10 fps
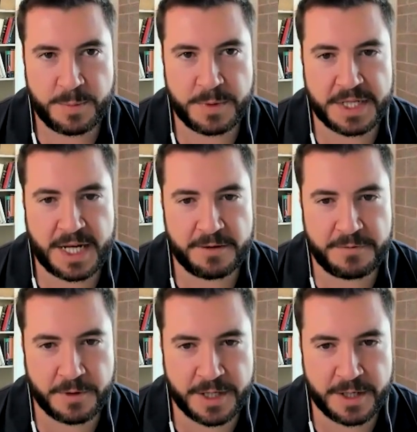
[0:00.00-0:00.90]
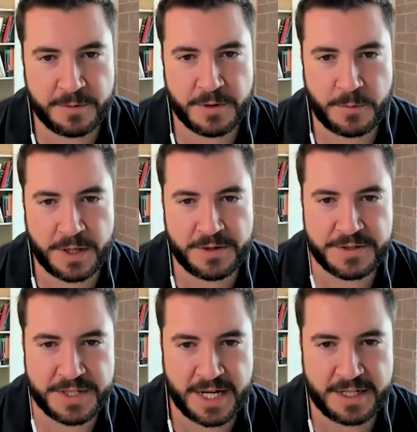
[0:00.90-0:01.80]
People in California where the
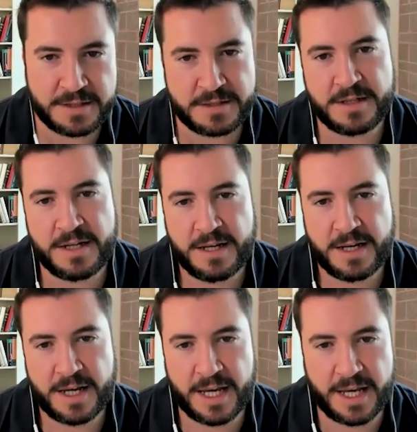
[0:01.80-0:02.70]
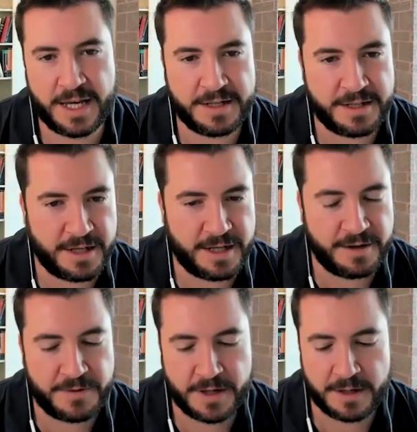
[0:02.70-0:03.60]
weather's nice, and
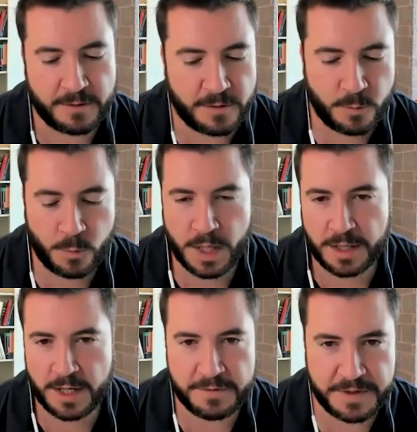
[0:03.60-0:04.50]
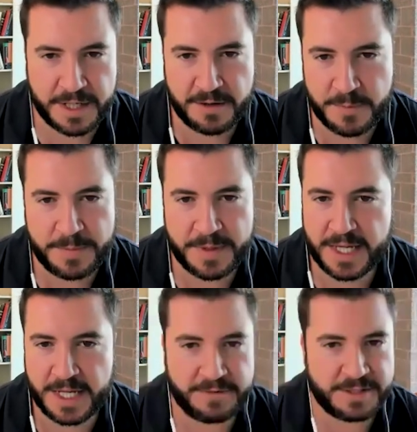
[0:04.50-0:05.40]
if they're well off enough, maybe
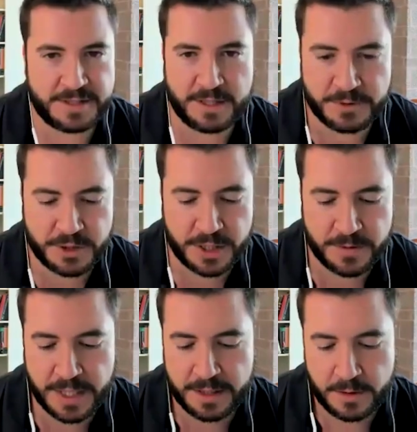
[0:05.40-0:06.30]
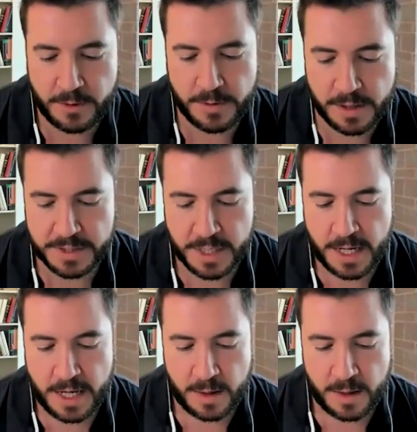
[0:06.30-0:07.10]
they can even self generate, who knows.